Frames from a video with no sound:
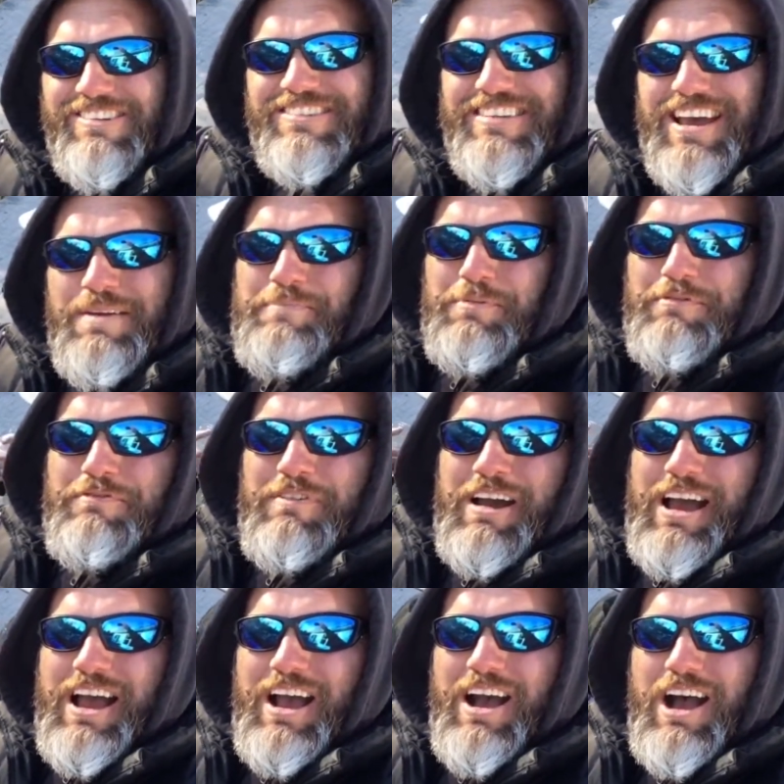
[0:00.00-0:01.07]
What type of
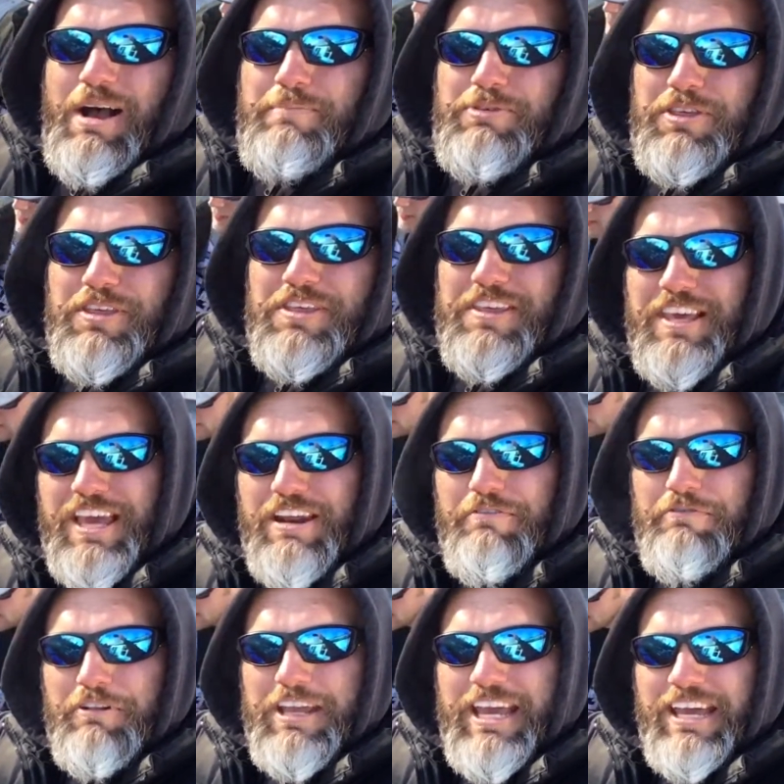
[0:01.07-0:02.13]
hops is again? I
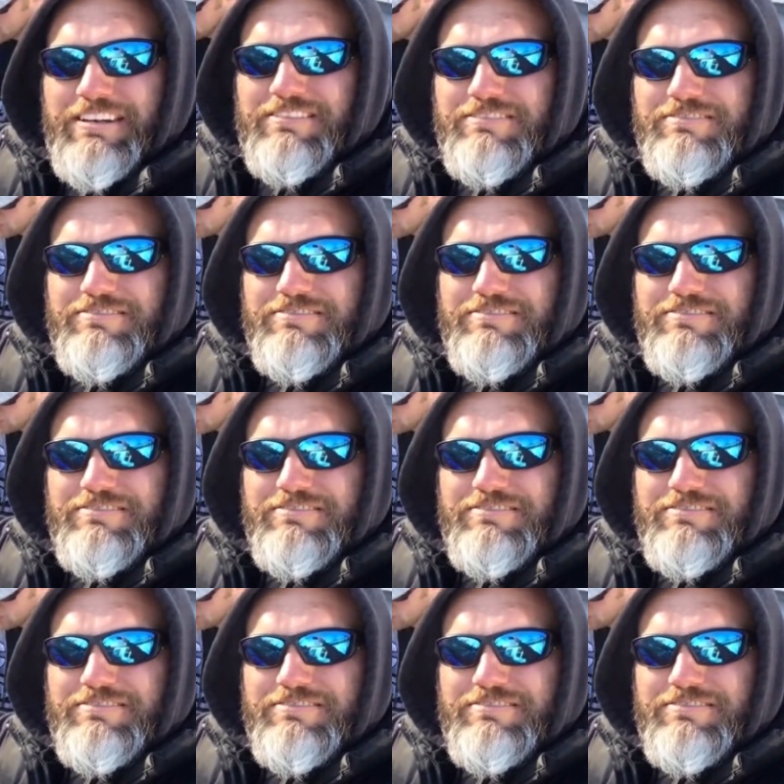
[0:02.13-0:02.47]
forget.